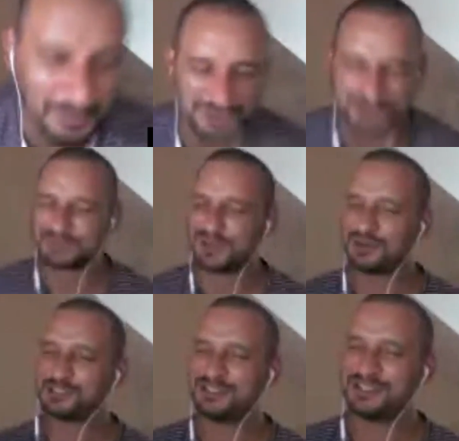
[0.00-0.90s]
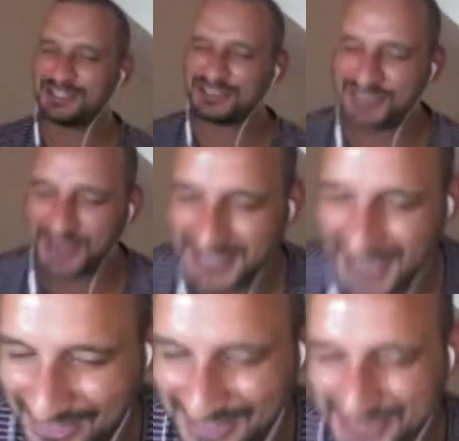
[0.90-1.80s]
But sometimes you side
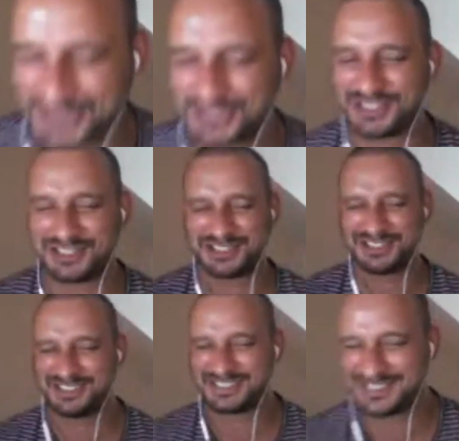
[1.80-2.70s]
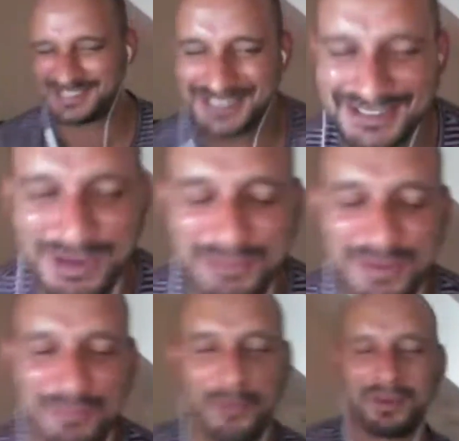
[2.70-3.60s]
characters, you can be a bit
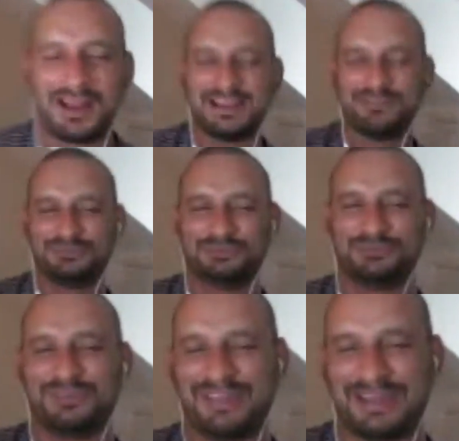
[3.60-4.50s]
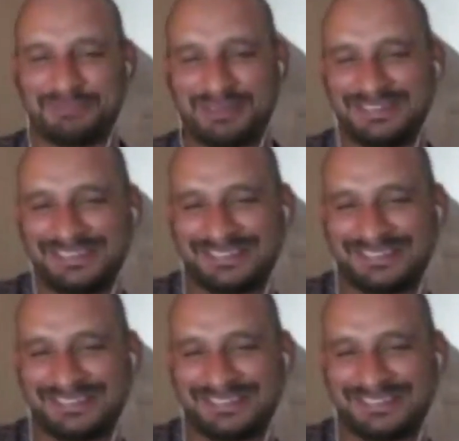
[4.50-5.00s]
more playful with them, and